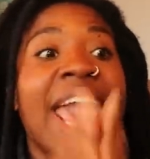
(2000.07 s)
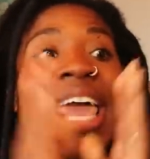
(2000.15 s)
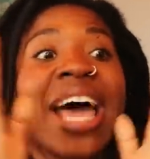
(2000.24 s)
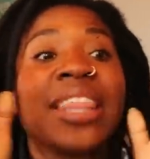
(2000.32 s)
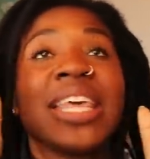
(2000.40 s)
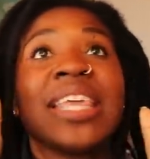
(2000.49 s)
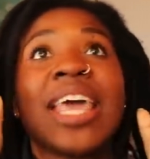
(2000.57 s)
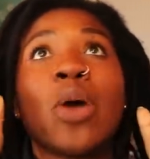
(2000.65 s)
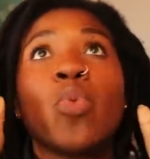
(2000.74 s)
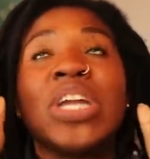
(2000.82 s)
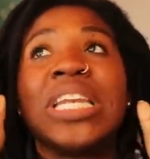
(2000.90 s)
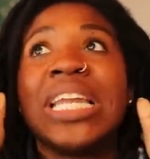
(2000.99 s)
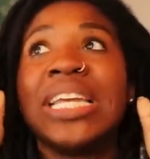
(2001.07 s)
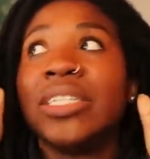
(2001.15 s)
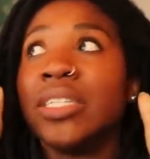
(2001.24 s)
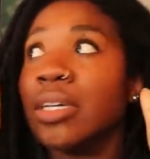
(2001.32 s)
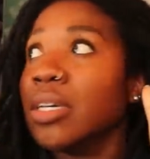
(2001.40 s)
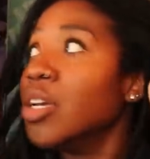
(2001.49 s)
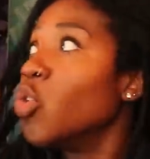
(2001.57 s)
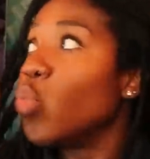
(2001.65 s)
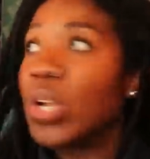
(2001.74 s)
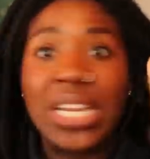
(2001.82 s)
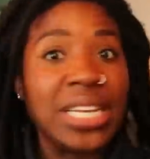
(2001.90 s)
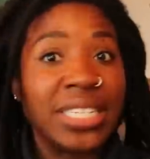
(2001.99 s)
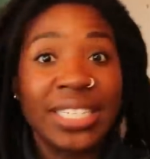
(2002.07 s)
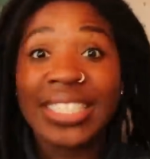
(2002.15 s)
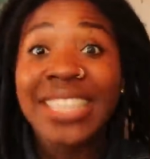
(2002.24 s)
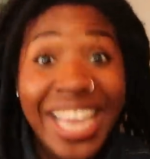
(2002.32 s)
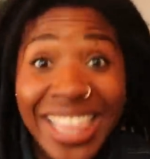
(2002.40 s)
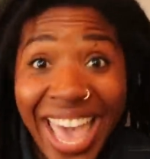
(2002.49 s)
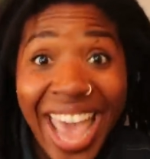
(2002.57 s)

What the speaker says: And I think that we need to say